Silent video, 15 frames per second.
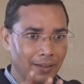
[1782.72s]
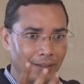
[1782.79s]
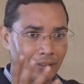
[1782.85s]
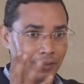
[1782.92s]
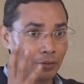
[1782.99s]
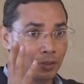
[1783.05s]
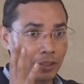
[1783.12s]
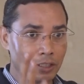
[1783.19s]

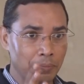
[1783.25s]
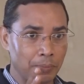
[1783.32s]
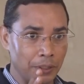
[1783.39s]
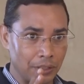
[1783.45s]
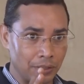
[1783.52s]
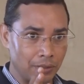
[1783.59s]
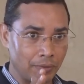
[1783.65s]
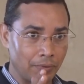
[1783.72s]
It's not the
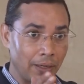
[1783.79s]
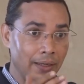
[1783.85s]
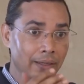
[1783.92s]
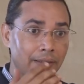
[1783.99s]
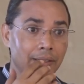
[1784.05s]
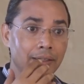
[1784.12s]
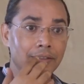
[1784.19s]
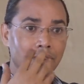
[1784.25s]
speech. While in
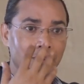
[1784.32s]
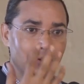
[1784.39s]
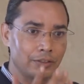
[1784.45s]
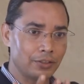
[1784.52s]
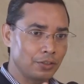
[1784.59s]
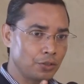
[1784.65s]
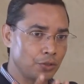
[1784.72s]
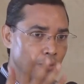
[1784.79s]
anterior
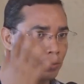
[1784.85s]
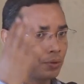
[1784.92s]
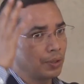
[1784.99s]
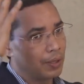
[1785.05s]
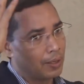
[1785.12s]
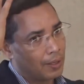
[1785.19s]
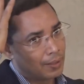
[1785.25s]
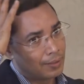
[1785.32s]
circulation stroke,
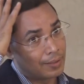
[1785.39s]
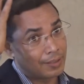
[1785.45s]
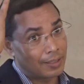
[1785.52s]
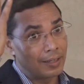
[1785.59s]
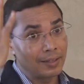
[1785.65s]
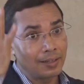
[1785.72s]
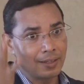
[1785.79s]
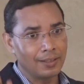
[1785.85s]
the
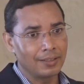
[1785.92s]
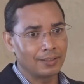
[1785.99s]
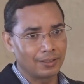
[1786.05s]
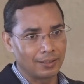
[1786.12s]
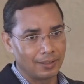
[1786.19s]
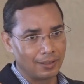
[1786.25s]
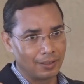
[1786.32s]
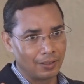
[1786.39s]
center is
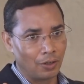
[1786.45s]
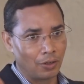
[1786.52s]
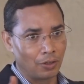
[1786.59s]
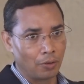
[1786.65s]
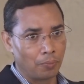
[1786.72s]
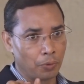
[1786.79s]
gone down.